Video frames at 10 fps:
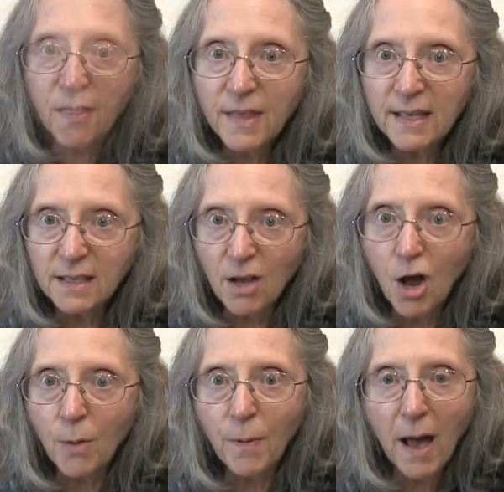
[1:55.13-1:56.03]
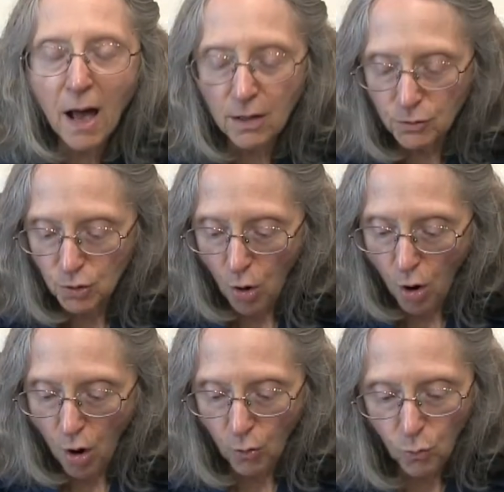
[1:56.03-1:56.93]
These compounds
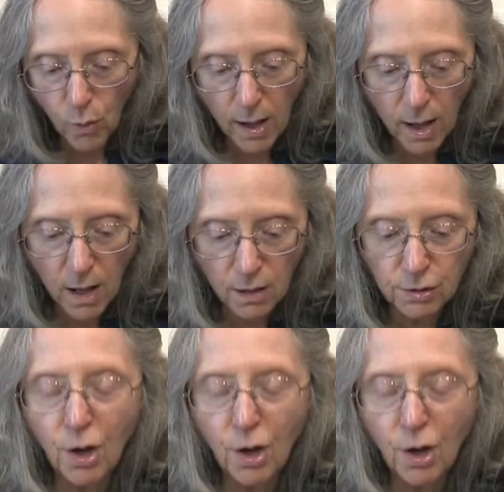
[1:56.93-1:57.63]
are well